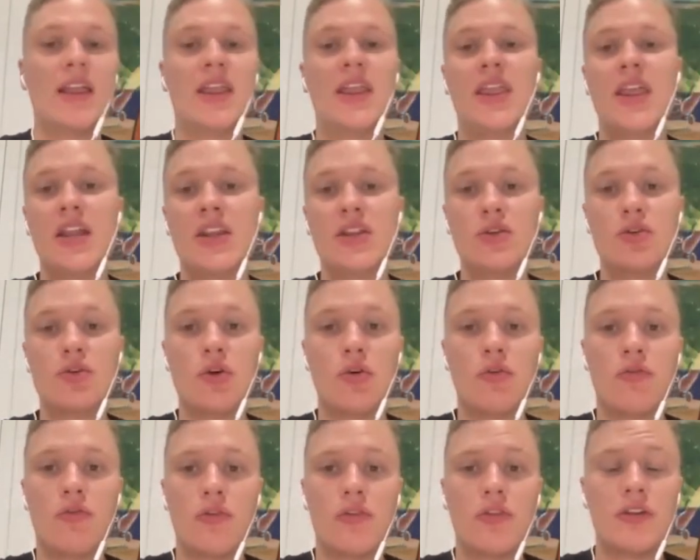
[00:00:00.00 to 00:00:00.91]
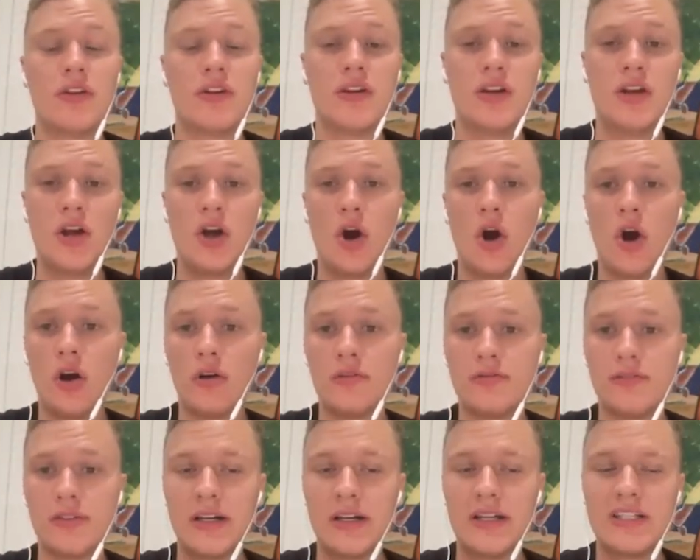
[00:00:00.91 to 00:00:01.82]
then you go for the
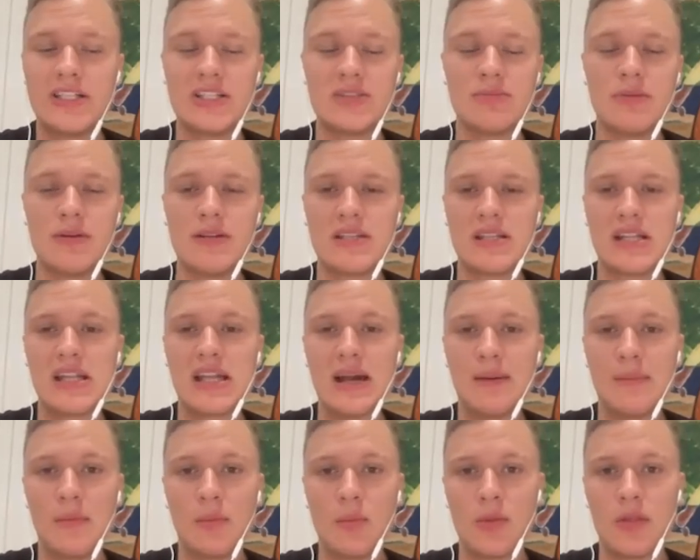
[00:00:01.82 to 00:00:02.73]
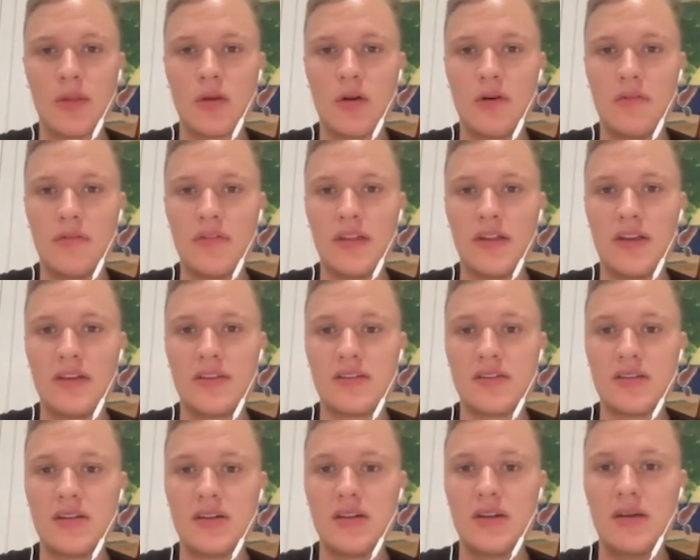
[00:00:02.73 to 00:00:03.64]
offer and just basically come up with an offer that
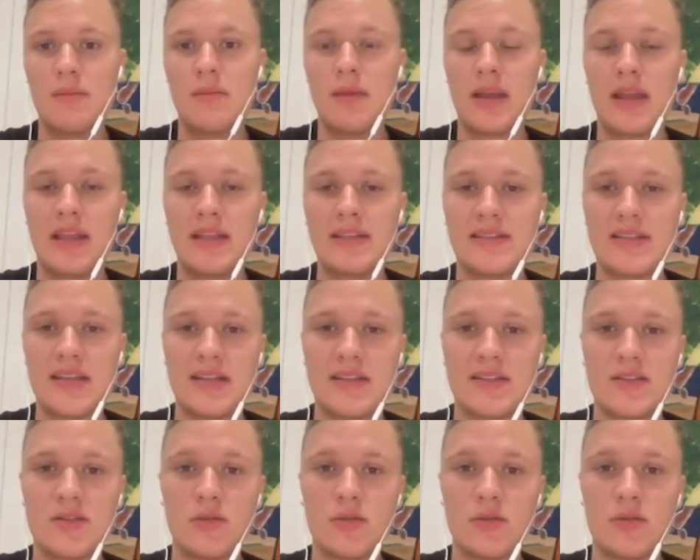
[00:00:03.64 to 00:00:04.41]
is making sense.